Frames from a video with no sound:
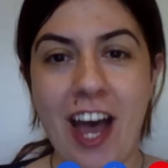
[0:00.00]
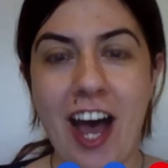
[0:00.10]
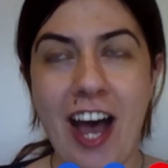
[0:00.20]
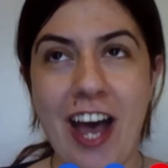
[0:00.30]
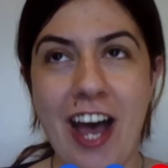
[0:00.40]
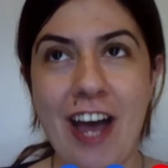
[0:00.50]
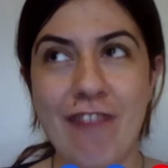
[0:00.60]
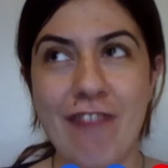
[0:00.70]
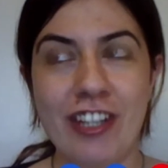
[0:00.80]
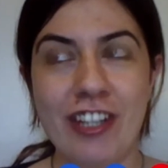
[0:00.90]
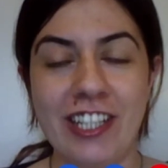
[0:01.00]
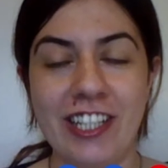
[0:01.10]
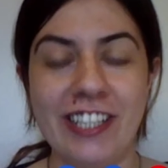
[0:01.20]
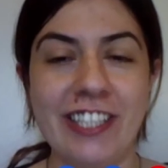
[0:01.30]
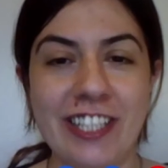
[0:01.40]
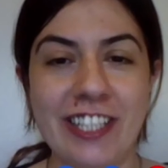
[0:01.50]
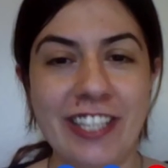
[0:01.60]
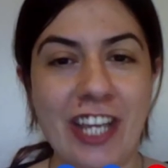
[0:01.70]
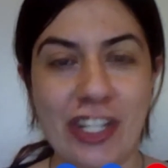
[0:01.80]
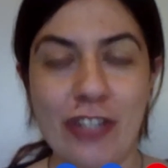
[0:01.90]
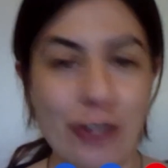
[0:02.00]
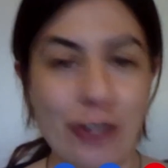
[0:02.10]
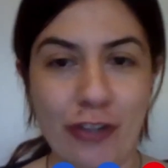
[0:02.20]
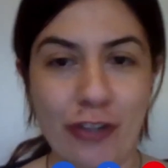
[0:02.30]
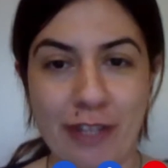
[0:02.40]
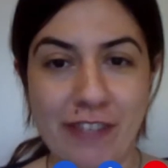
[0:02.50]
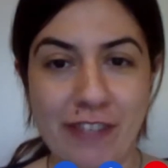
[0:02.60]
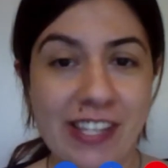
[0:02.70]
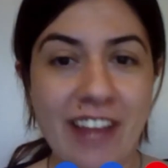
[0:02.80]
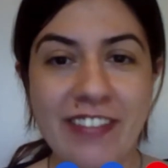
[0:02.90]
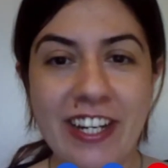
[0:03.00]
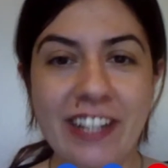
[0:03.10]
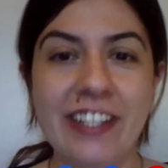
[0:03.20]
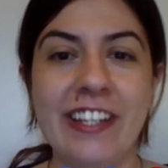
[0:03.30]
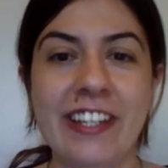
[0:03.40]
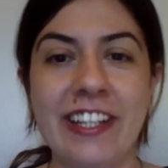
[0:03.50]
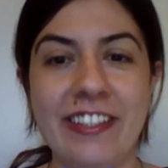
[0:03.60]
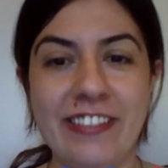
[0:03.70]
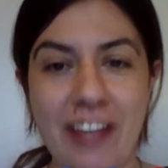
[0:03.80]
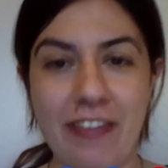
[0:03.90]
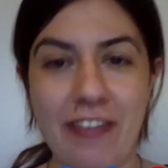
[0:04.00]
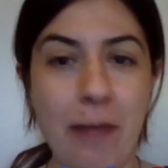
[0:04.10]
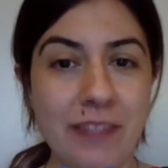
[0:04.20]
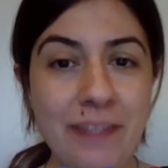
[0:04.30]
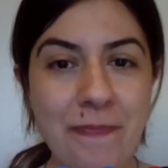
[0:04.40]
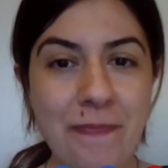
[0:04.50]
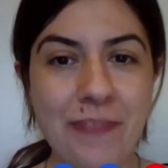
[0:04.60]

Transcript: I'm working in the National Oceanography Center in Southampton